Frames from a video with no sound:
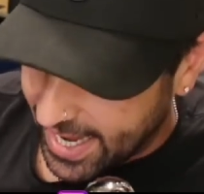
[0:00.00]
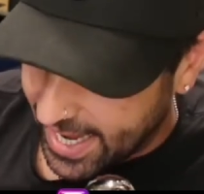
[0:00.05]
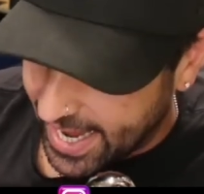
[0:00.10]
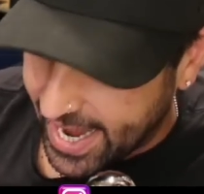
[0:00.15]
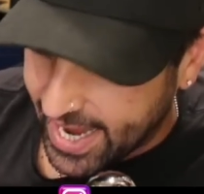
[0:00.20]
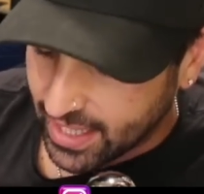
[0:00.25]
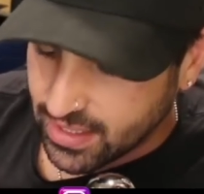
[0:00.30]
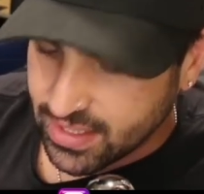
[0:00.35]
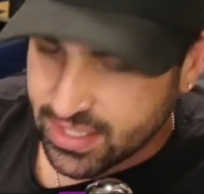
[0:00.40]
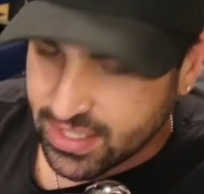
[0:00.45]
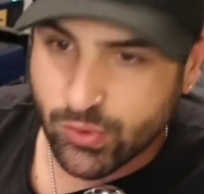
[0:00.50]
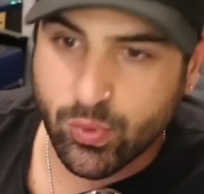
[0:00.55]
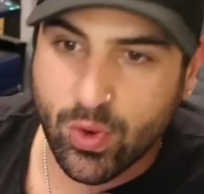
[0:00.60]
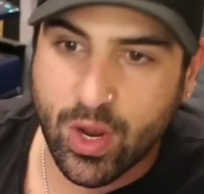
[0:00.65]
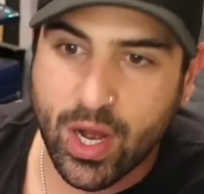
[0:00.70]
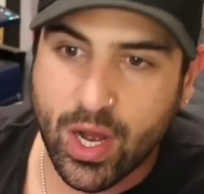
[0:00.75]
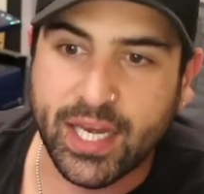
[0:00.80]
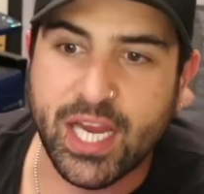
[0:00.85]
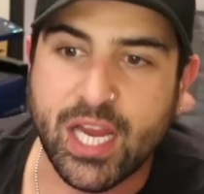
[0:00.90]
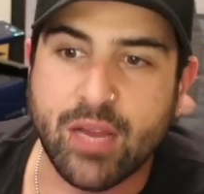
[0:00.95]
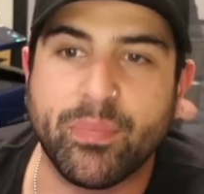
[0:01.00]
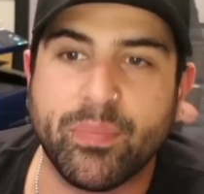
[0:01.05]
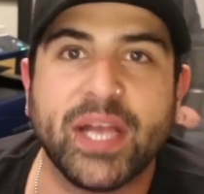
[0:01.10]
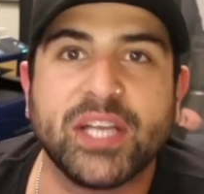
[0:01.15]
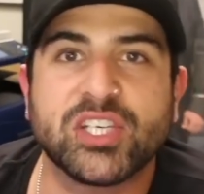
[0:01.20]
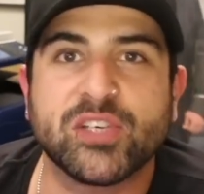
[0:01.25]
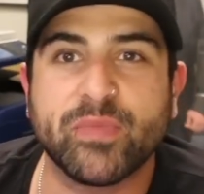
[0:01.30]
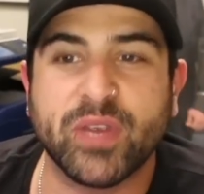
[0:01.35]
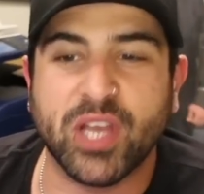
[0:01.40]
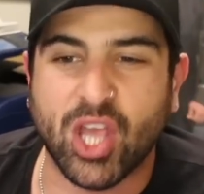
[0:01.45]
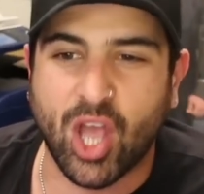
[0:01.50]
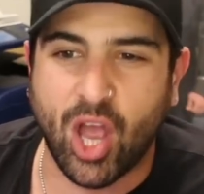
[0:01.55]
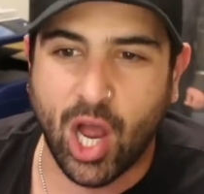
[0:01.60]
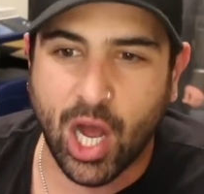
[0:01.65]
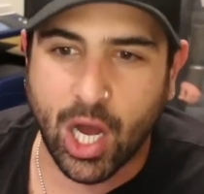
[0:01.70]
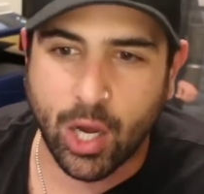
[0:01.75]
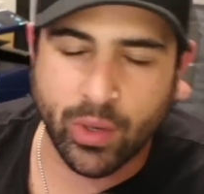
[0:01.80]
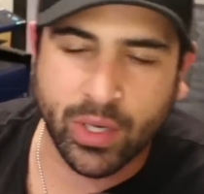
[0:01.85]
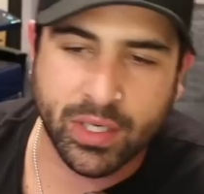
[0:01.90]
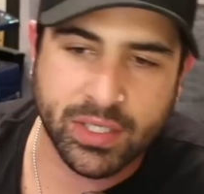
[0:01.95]
analysts right here, Benjamin
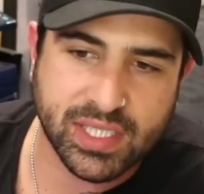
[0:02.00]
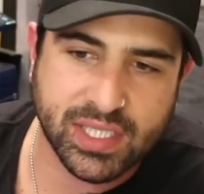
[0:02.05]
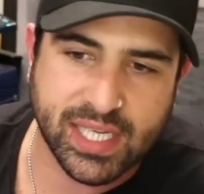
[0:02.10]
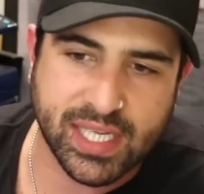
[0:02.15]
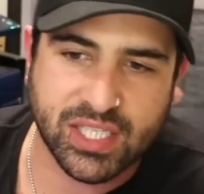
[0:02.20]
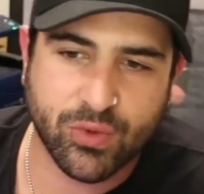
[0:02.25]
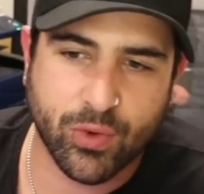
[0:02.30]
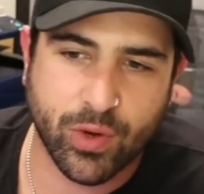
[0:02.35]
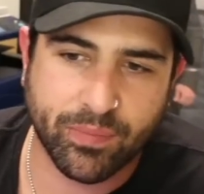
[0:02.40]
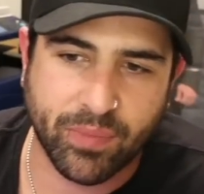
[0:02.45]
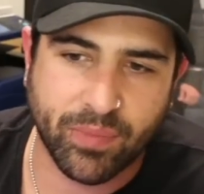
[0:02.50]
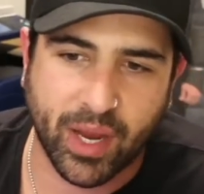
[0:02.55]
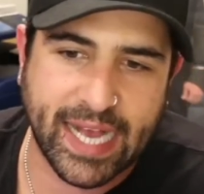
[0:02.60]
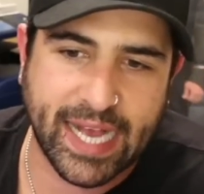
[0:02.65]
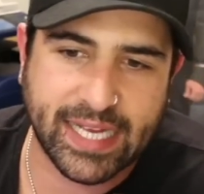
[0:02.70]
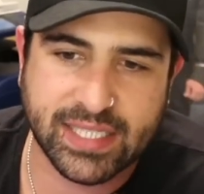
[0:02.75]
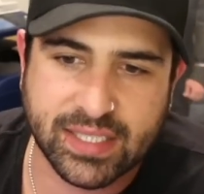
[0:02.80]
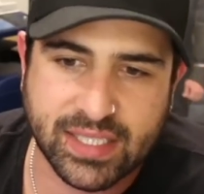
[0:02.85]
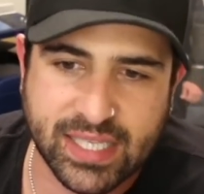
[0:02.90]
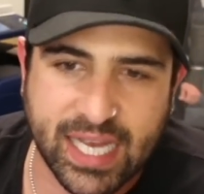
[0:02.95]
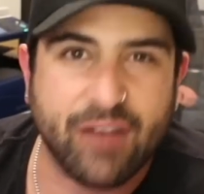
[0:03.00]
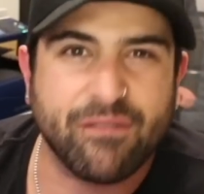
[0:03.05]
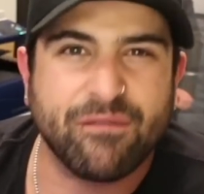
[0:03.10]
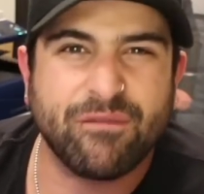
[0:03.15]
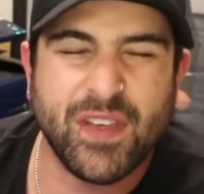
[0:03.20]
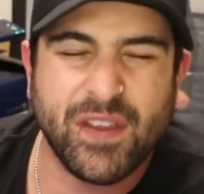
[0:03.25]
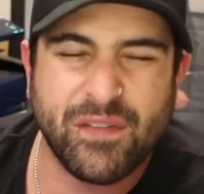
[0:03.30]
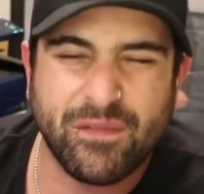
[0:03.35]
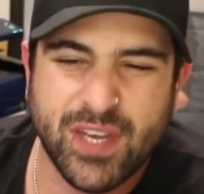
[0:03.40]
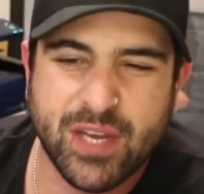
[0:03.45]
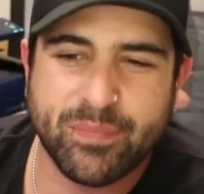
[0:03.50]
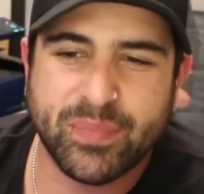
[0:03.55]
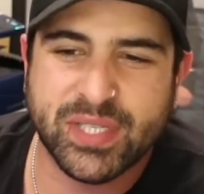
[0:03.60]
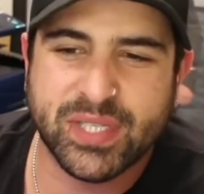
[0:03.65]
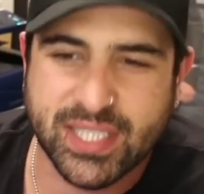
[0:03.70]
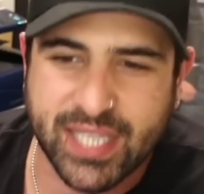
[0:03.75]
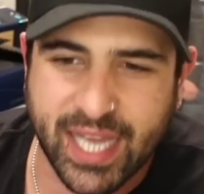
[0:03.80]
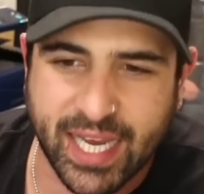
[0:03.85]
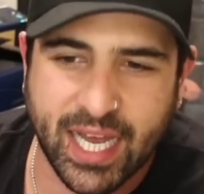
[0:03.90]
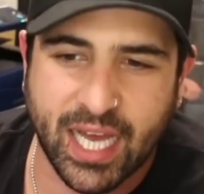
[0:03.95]
Cowen says crypto assets are
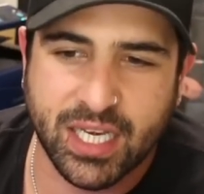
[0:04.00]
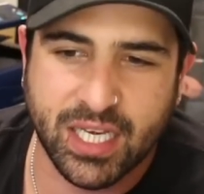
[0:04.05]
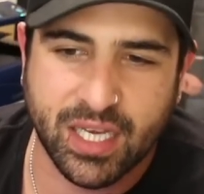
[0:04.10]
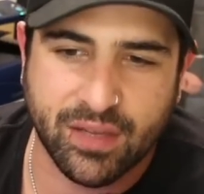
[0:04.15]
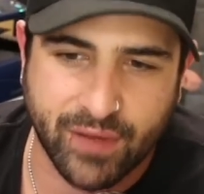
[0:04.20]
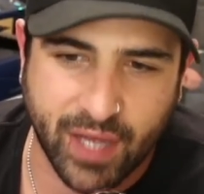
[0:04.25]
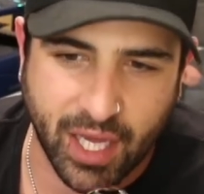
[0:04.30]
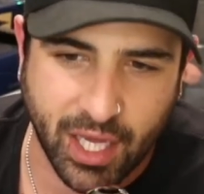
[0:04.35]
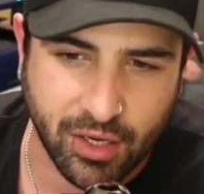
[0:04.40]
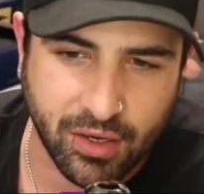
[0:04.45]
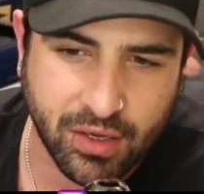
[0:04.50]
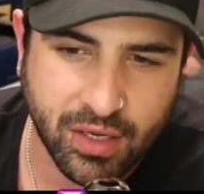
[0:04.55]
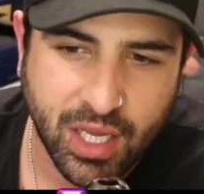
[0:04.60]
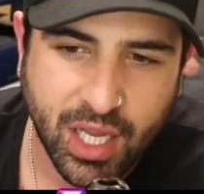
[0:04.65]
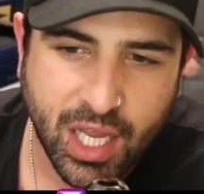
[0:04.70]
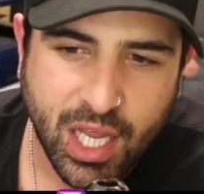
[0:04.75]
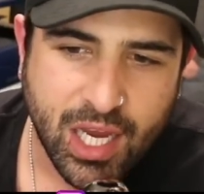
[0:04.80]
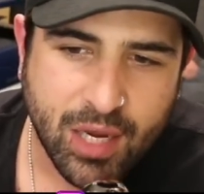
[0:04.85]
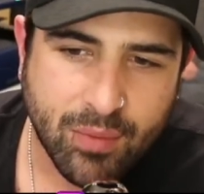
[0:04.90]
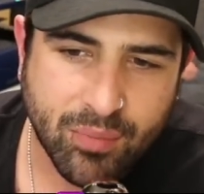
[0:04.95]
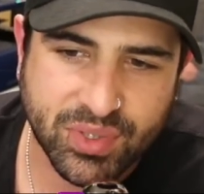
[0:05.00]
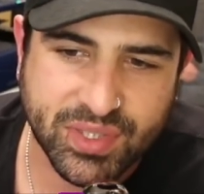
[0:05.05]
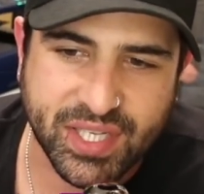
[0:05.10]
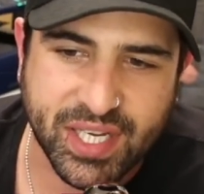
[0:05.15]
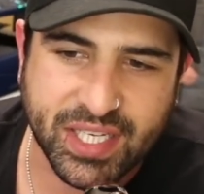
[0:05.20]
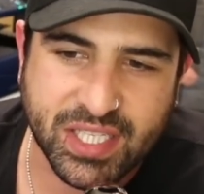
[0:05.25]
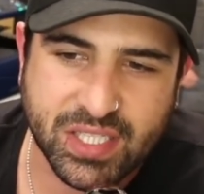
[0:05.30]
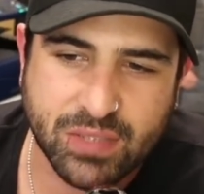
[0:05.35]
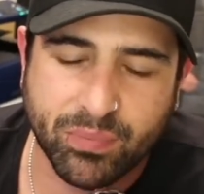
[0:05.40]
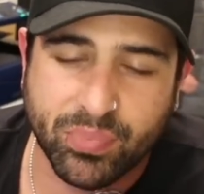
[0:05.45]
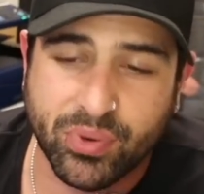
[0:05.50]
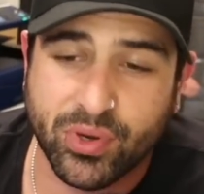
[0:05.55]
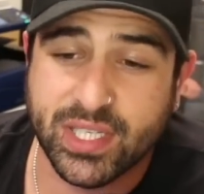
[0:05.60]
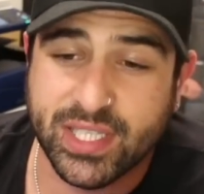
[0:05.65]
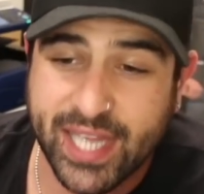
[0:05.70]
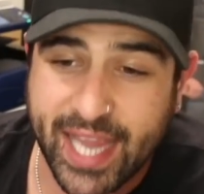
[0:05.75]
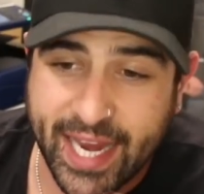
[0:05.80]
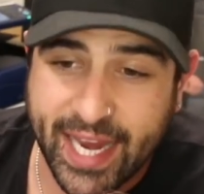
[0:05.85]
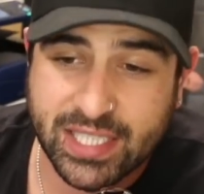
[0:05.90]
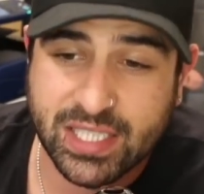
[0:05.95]
50% undervalued, predicts,
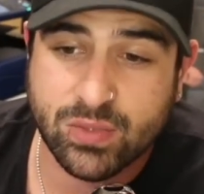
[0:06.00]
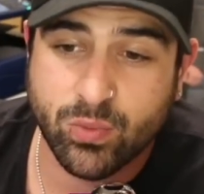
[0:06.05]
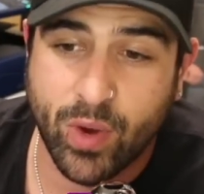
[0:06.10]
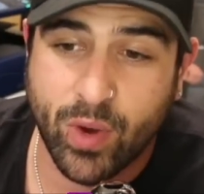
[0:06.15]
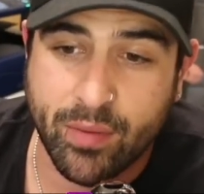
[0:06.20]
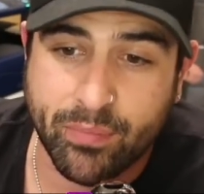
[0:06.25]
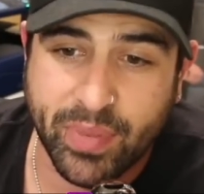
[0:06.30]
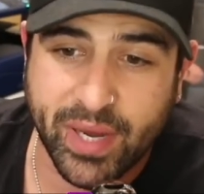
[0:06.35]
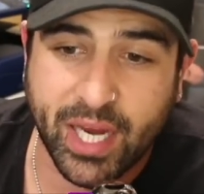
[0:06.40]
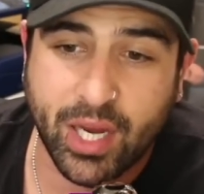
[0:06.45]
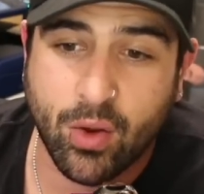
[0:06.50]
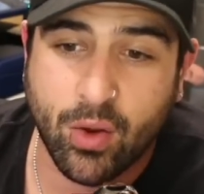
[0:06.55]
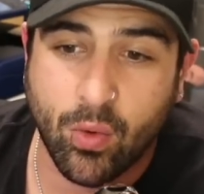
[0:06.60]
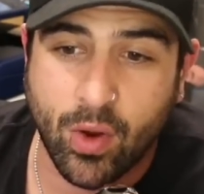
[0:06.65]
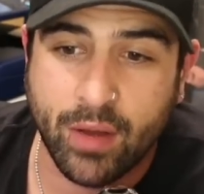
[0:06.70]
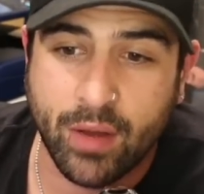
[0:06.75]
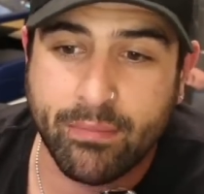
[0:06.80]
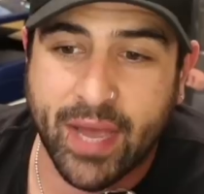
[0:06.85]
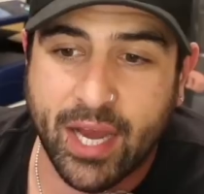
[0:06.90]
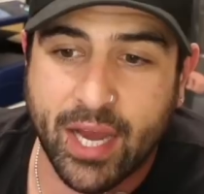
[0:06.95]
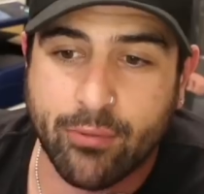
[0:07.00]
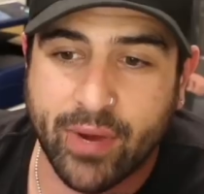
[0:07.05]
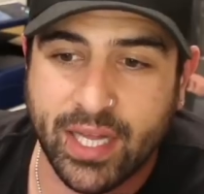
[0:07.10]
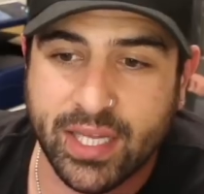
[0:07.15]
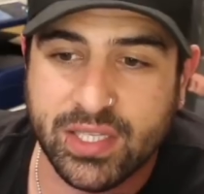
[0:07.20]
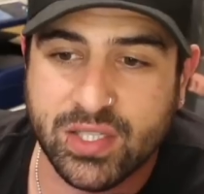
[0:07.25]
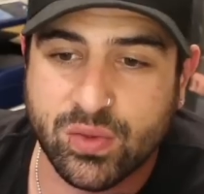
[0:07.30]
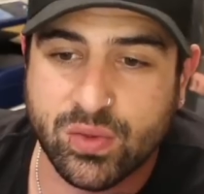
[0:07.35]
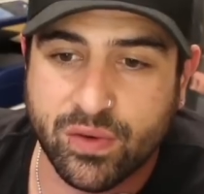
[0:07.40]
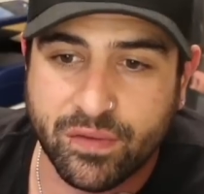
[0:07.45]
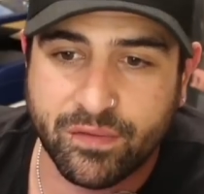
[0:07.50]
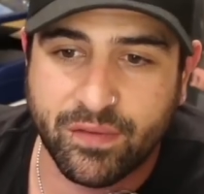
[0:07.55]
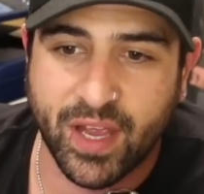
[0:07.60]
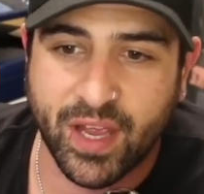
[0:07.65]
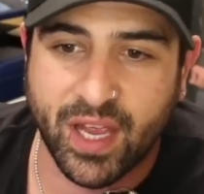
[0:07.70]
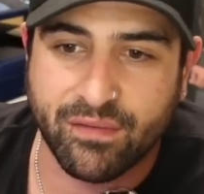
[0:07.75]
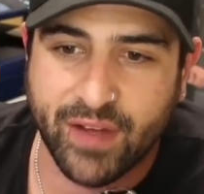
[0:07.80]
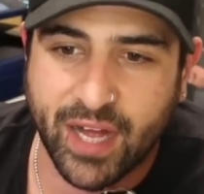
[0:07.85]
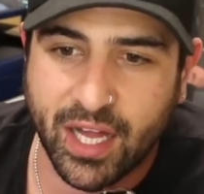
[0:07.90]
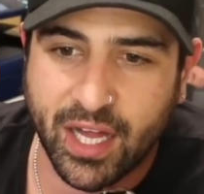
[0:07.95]
predicts when Bitcoin may rally to a
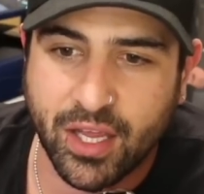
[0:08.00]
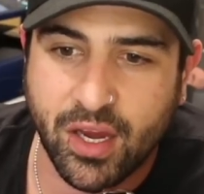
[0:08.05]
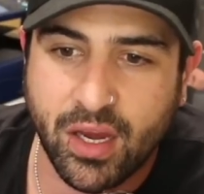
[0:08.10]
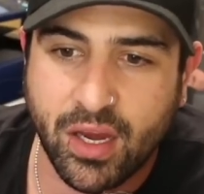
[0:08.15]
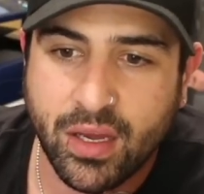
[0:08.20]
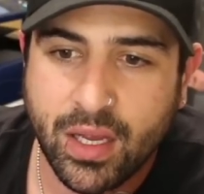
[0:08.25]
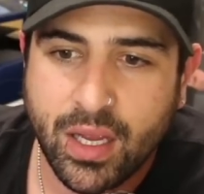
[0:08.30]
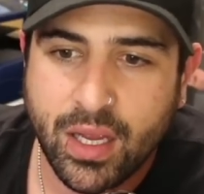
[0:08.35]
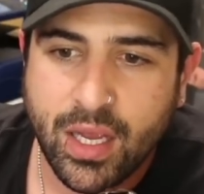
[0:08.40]
fair value.